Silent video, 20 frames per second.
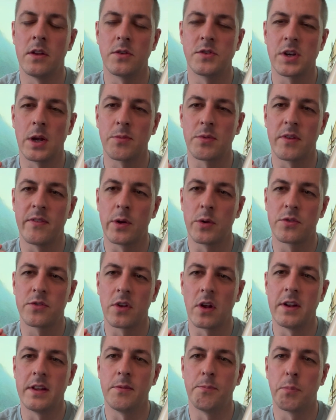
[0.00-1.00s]
James Clavell
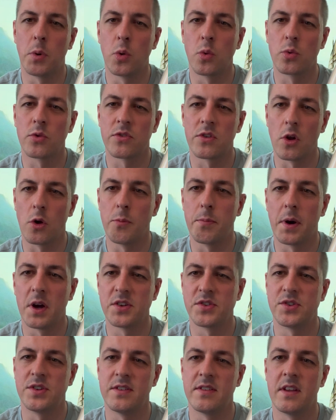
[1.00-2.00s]
certainly pulls no
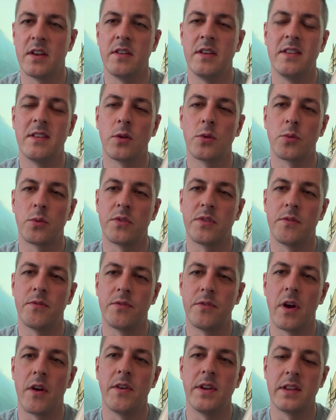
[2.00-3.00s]
punches here, and he deals with some
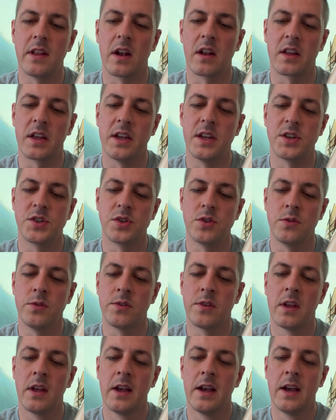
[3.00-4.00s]
very delicate
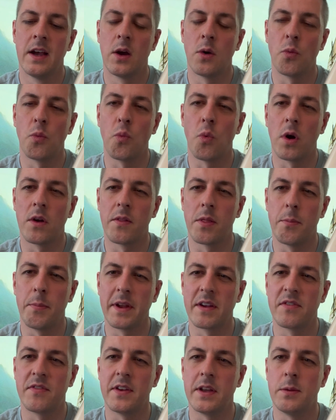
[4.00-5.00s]
issues. One of the
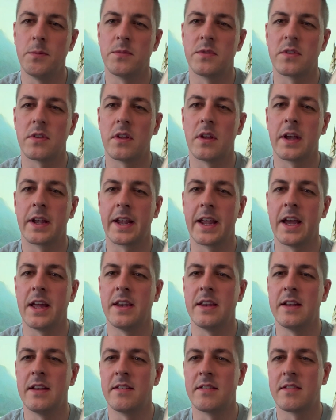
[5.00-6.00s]
big themes,
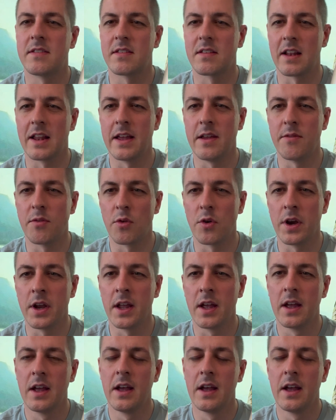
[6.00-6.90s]
again, is slavery.